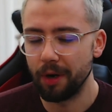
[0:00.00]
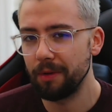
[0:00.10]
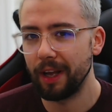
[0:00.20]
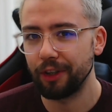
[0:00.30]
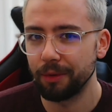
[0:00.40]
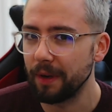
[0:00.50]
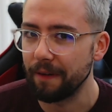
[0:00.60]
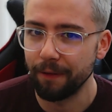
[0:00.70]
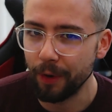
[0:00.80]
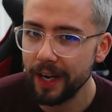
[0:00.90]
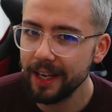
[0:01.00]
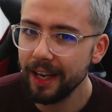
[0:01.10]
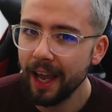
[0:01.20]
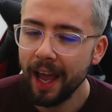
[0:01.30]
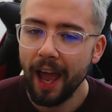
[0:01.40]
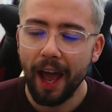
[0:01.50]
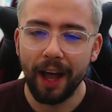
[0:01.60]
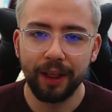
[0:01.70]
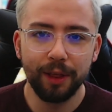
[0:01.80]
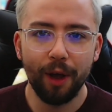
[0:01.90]
bro, that should be free.
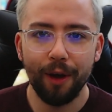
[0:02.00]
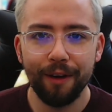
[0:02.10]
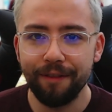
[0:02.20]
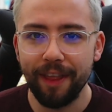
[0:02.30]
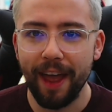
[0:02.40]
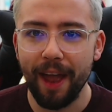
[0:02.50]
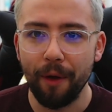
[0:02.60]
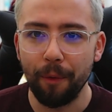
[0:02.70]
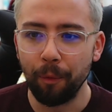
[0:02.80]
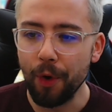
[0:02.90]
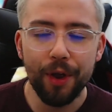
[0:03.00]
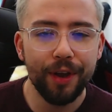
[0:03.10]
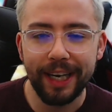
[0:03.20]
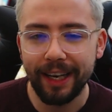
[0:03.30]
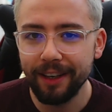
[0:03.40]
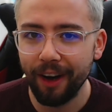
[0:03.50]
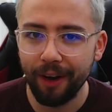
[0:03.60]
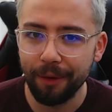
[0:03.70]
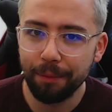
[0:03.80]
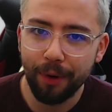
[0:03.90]
A lot of their wording
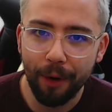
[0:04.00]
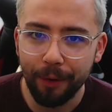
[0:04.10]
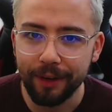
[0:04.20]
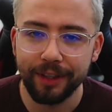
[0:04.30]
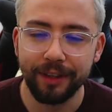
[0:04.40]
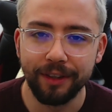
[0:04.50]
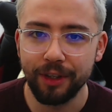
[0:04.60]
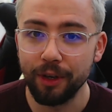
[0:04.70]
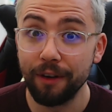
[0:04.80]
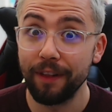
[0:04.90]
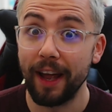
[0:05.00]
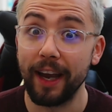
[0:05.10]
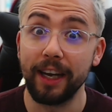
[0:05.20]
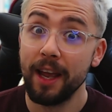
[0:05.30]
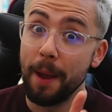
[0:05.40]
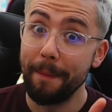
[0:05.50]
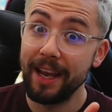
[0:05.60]
on products and stuff, like